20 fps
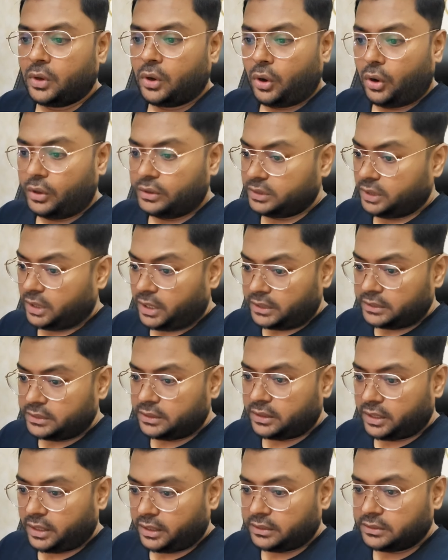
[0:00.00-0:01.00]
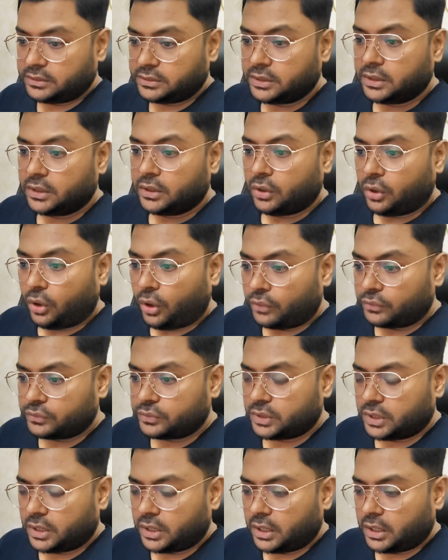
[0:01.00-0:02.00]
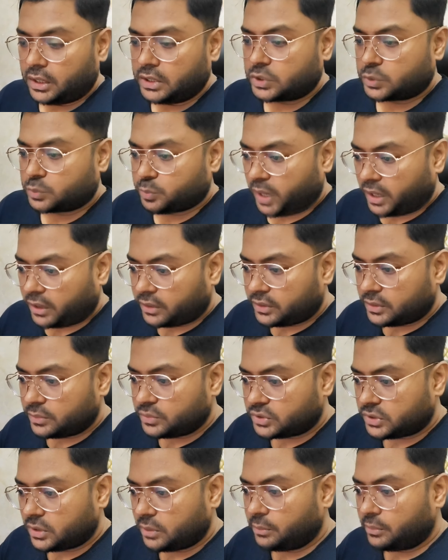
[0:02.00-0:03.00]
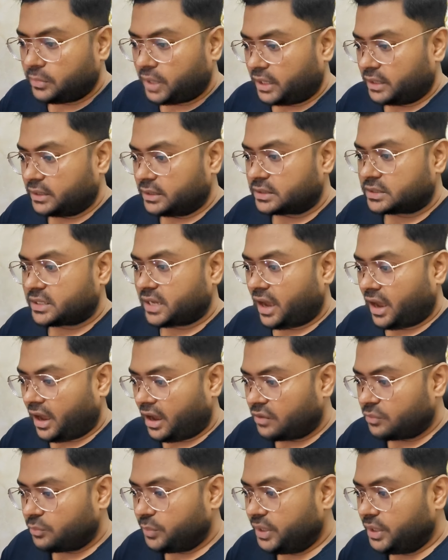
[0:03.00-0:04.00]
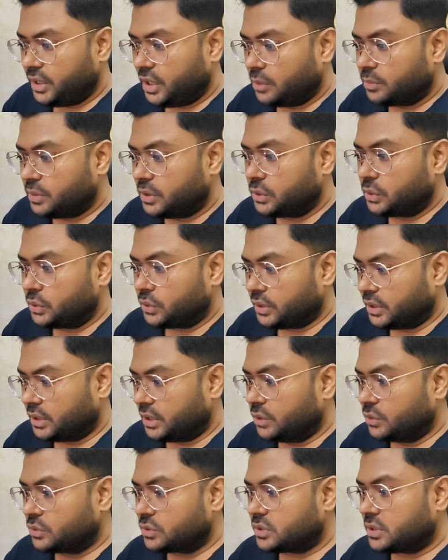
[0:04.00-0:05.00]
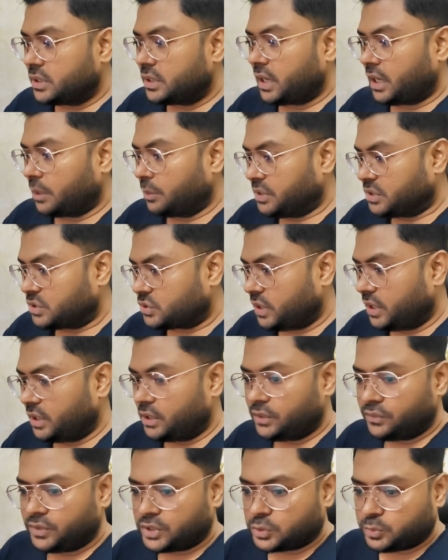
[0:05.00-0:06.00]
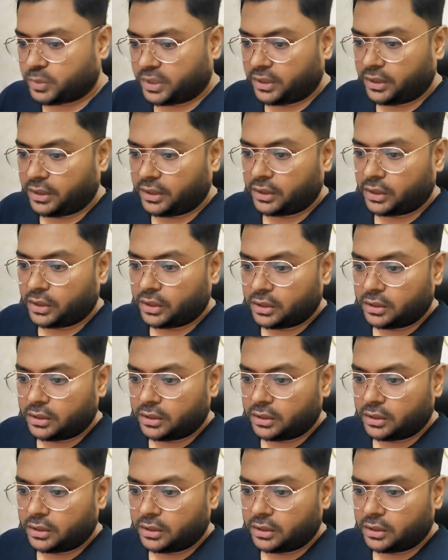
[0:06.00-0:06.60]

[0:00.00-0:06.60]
On the other hand of the spectrum, some miners have been able to reduce their administrative spending.